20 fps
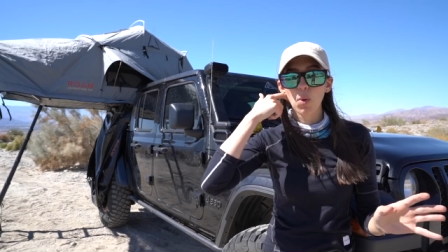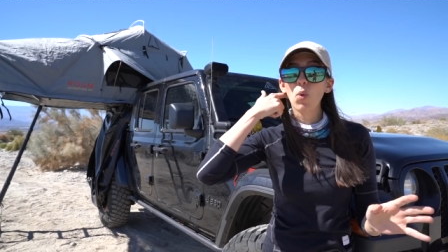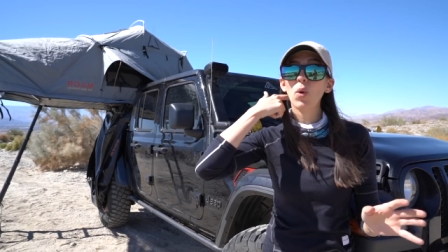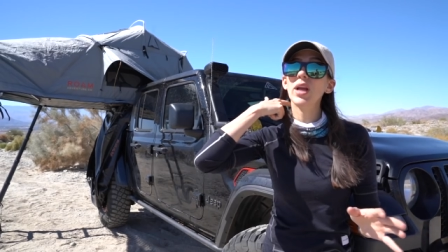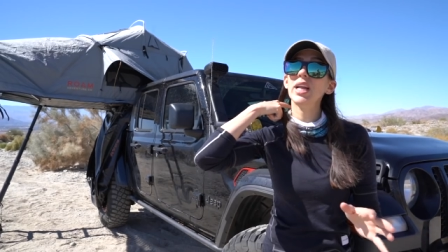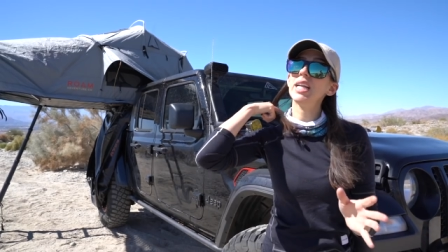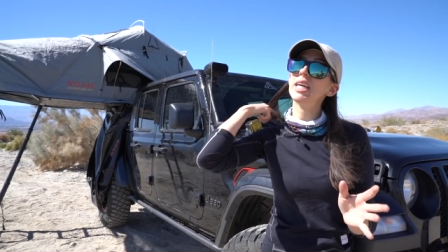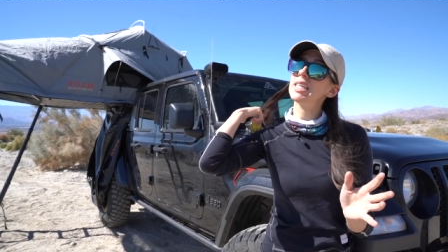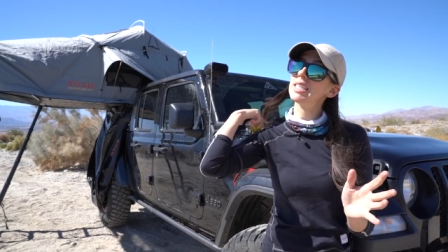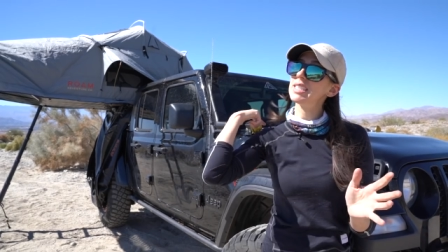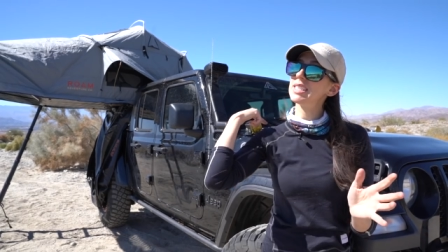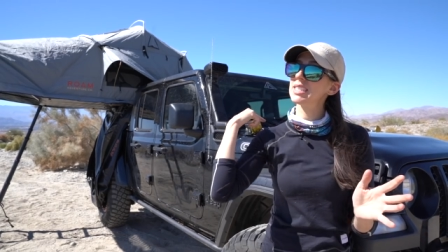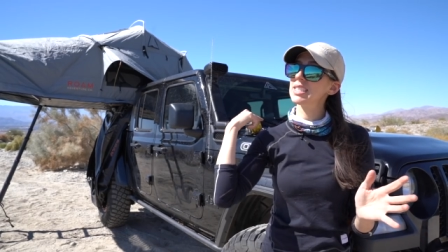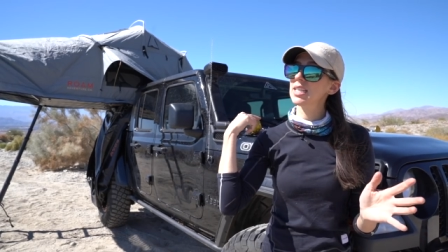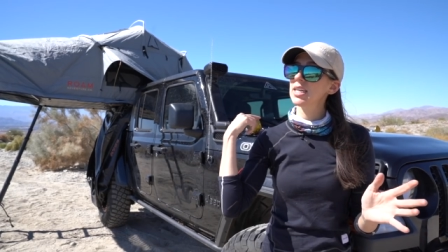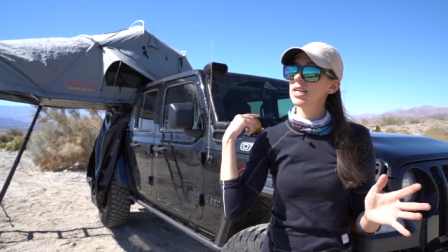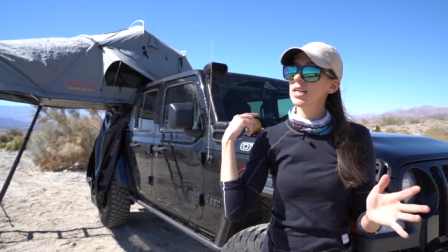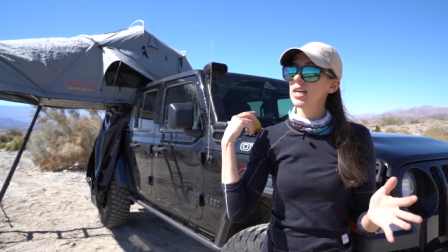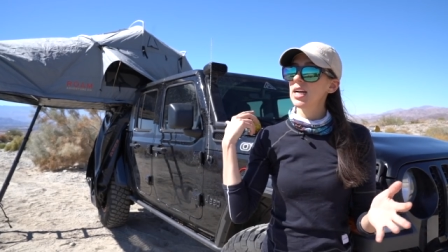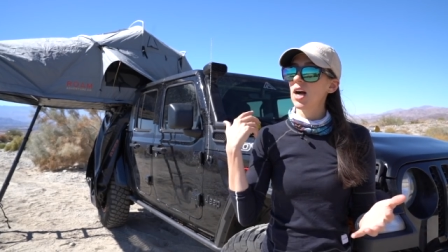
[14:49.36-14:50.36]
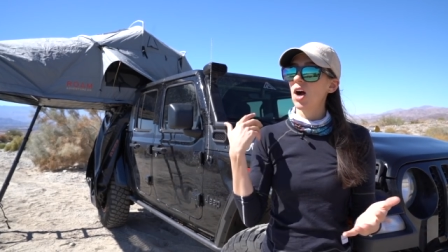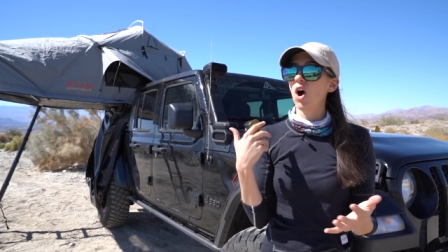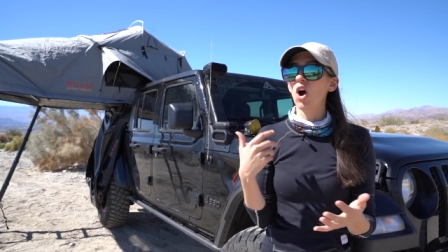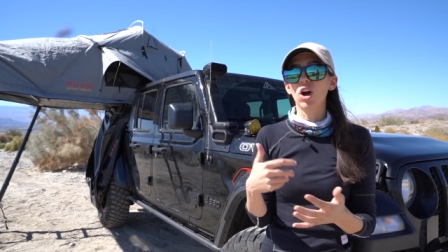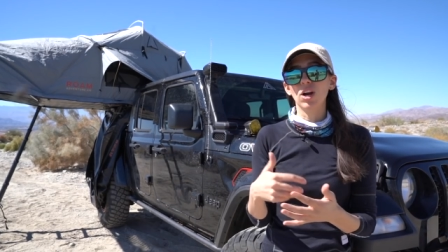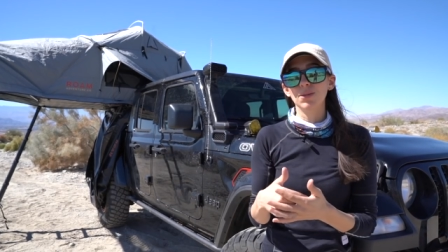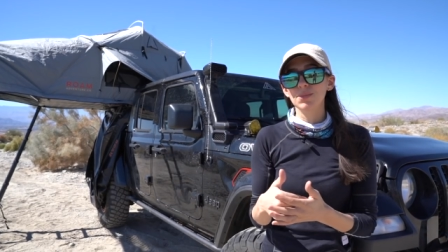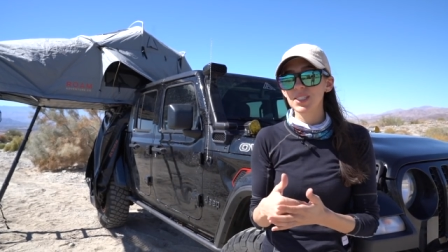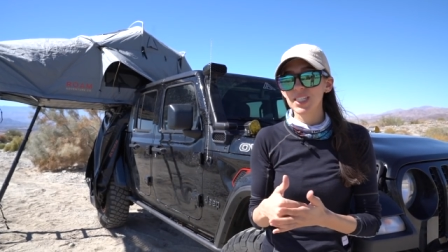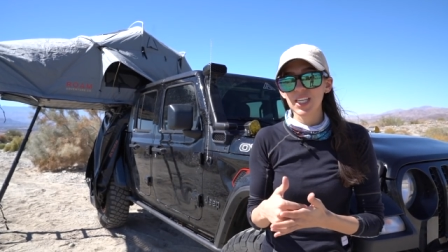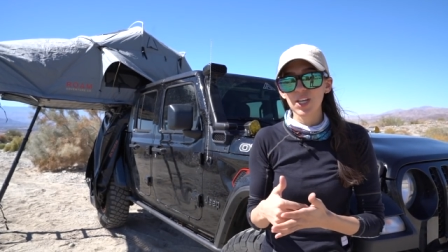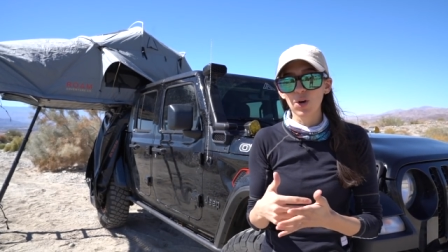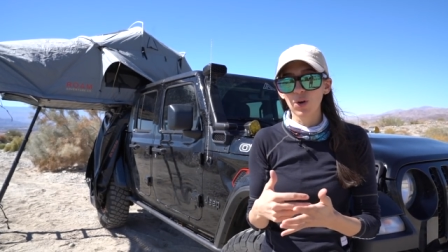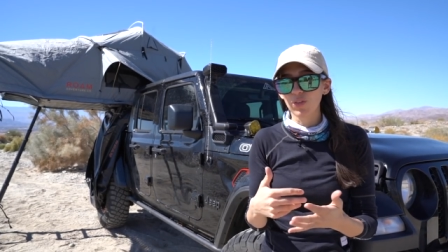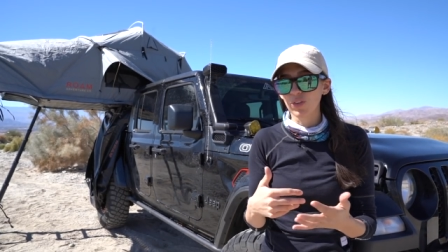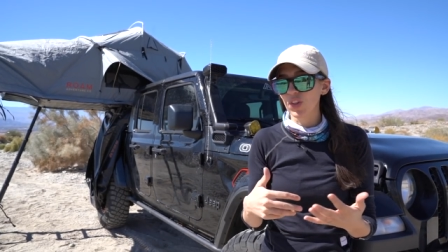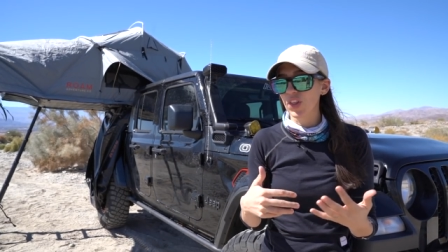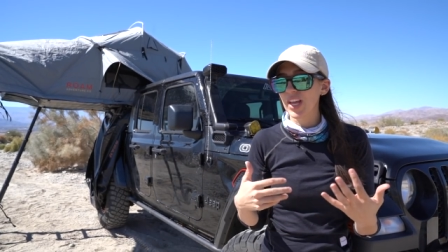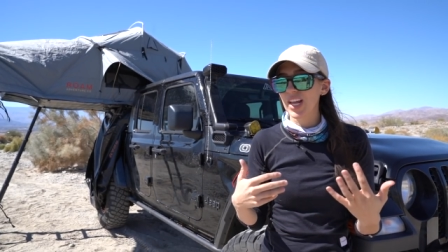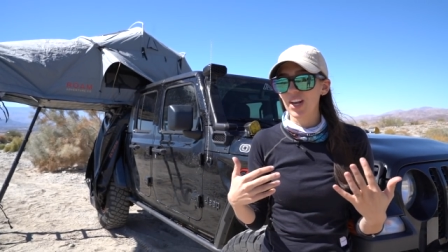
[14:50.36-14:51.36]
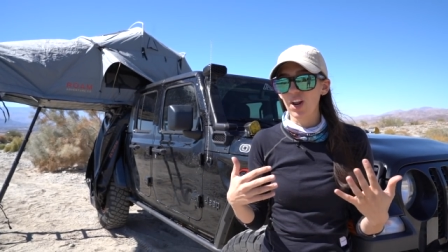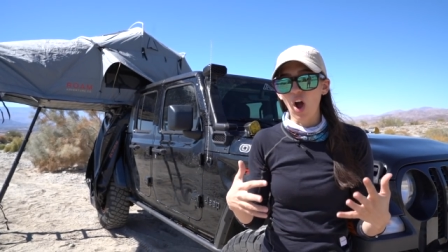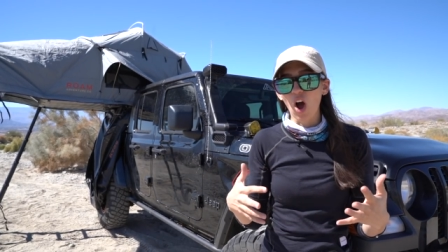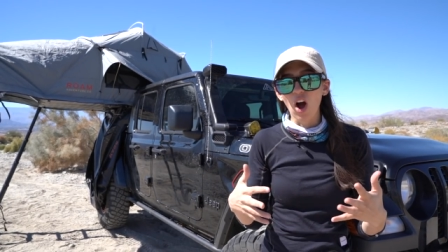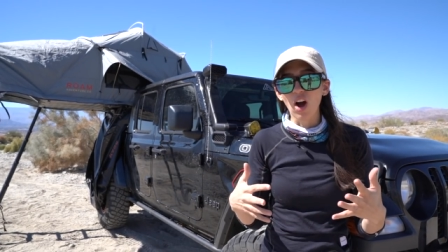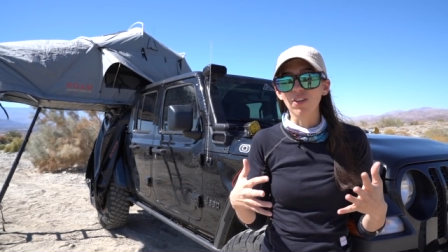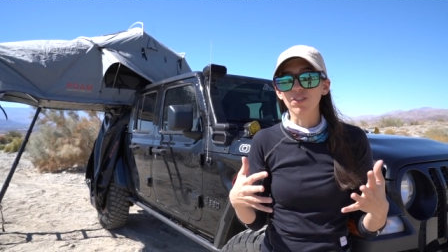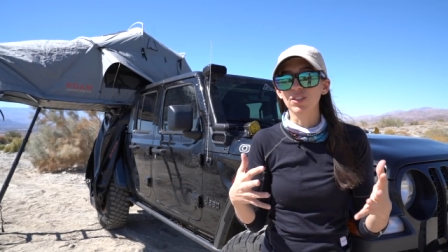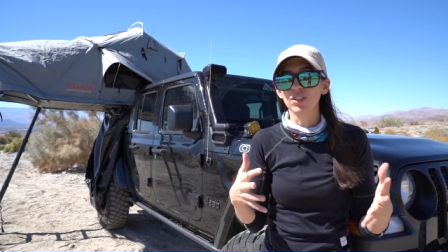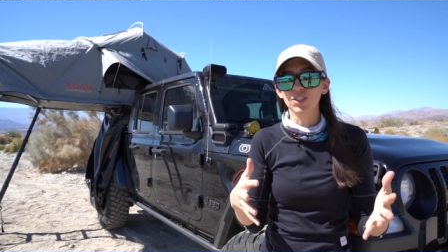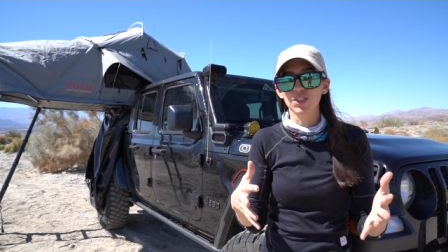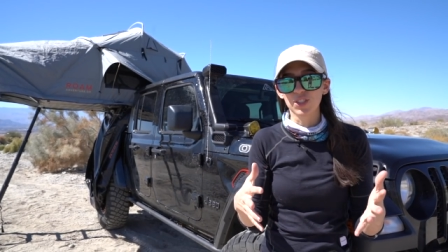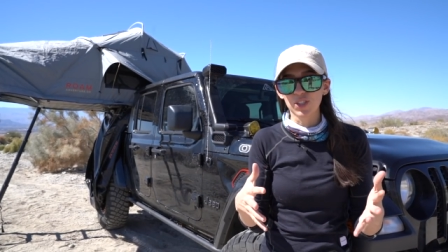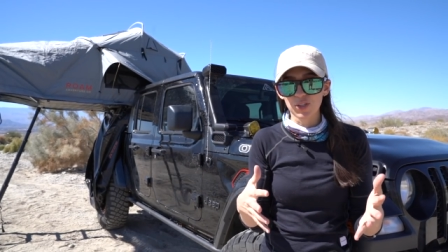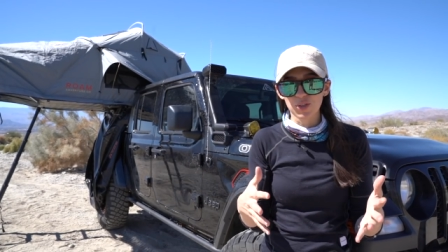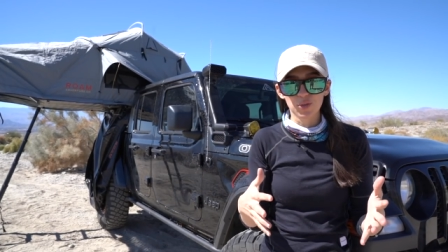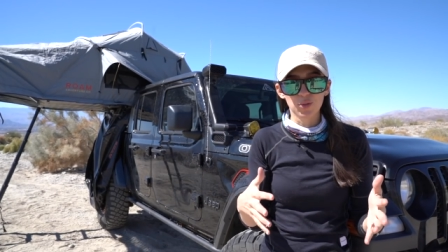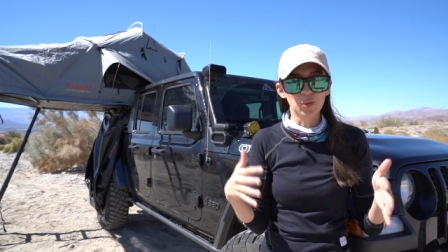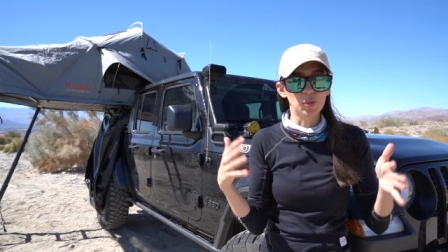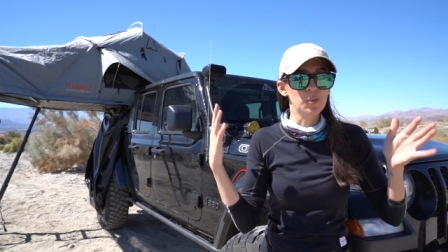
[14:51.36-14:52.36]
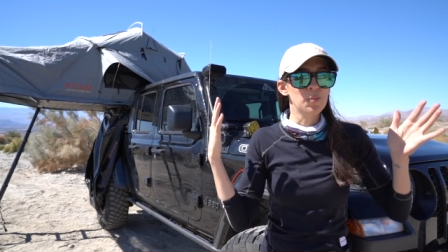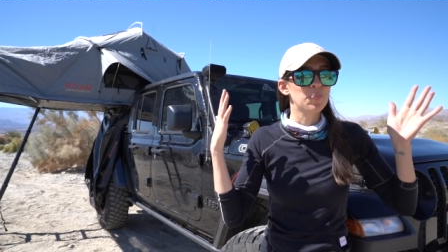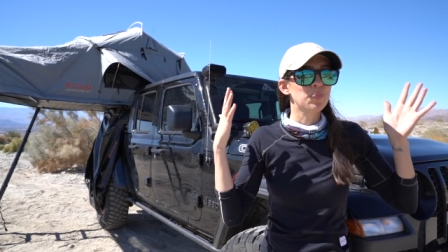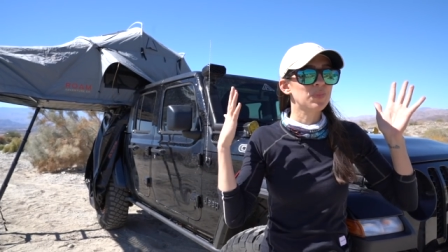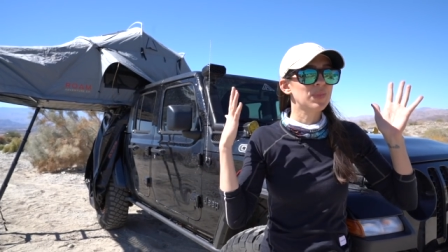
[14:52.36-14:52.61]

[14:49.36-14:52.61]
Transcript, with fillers: Point is, R M T Overland offers you